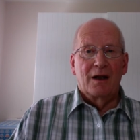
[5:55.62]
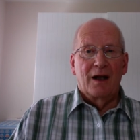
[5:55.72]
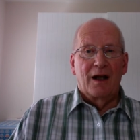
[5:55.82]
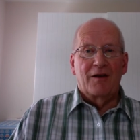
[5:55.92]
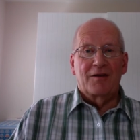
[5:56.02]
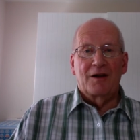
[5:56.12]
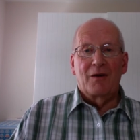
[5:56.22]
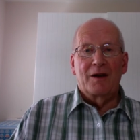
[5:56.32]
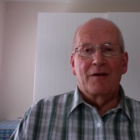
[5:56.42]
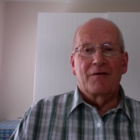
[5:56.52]
And so,
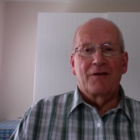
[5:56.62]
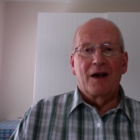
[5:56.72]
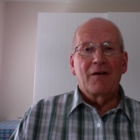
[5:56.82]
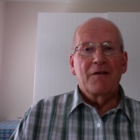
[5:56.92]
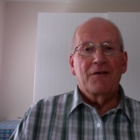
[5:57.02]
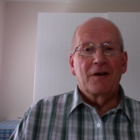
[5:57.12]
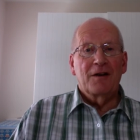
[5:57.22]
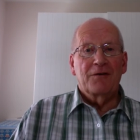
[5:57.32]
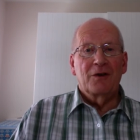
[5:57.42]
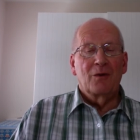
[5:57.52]
in the very
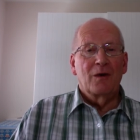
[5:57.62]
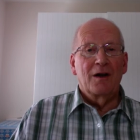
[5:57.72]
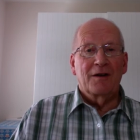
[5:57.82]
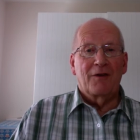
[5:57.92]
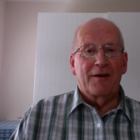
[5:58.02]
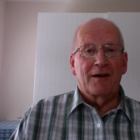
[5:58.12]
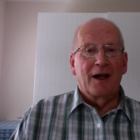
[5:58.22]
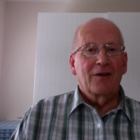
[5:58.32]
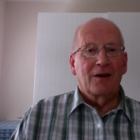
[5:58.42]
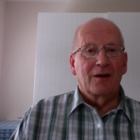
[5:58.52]
first few words of this
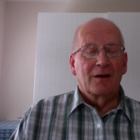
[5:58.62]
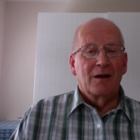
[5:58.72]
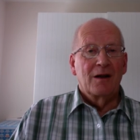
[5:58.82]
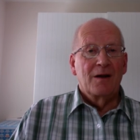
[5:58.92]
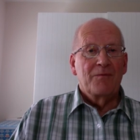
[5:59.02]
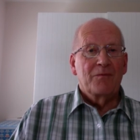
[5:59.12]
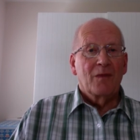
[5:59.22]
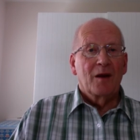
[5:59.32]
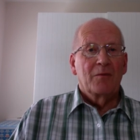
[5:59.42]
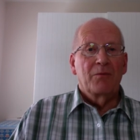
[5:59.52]
letter,
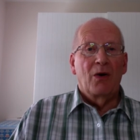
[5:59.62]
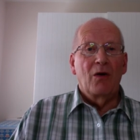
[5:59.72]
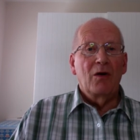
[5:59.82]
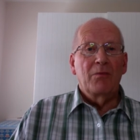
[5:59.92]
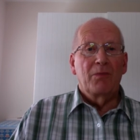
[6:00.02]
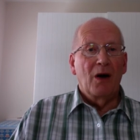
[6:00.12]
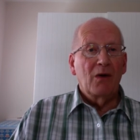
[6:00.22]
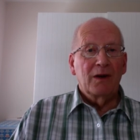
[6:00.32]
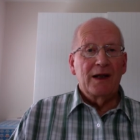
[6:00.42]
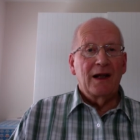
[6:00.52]
Paul
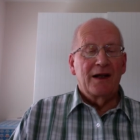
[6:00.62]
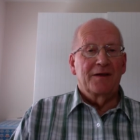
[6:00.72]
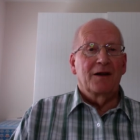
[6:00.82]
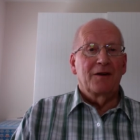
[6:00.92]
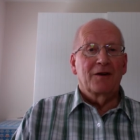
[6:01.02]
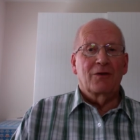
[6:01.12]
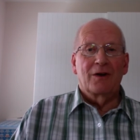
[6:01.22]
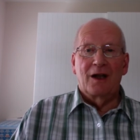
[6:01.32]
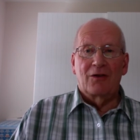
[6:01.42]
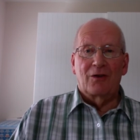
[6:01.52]
boldly lays out his
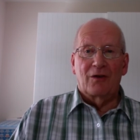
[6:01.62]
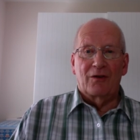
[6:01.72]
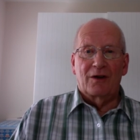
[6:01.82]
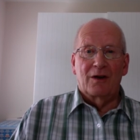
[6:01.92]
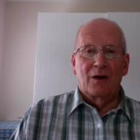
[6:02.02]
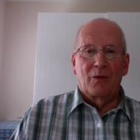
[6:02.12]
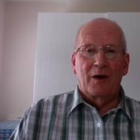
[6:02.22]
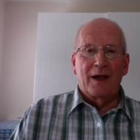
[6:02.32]
credentials, where he